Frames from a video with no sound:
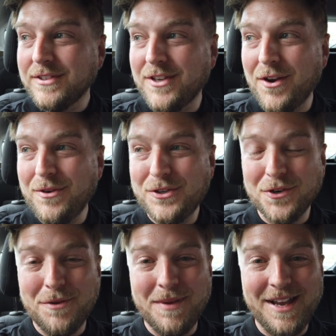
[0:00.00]
So
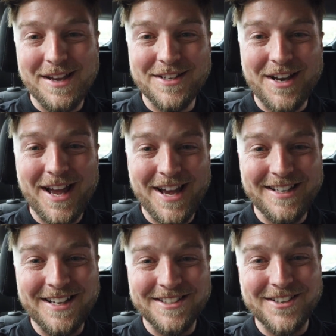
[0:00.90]
join me as I
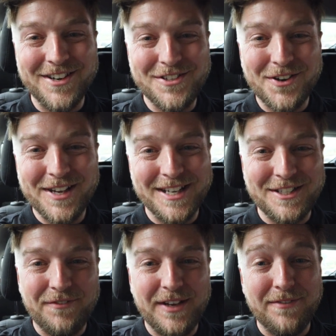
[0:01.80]
head inside
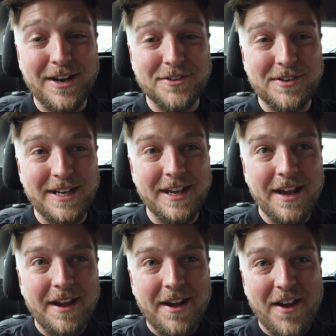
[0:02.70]
Doncaster Fear Factory
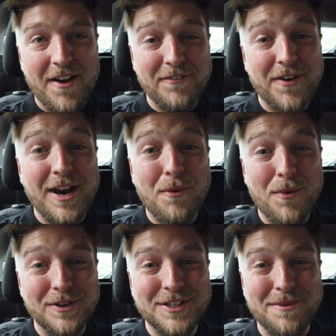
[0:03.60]
and find out
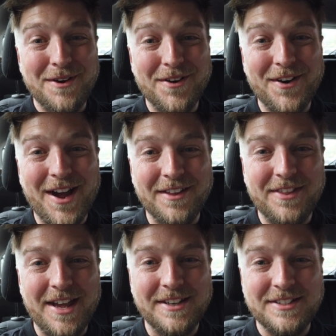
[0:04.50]
what's going on
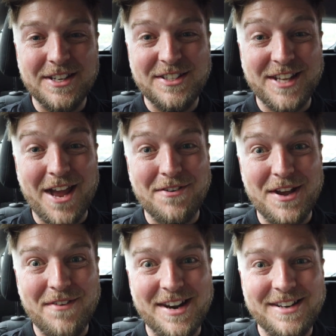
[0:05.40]
at this
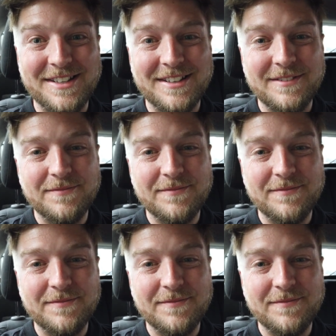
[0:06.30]
scary event.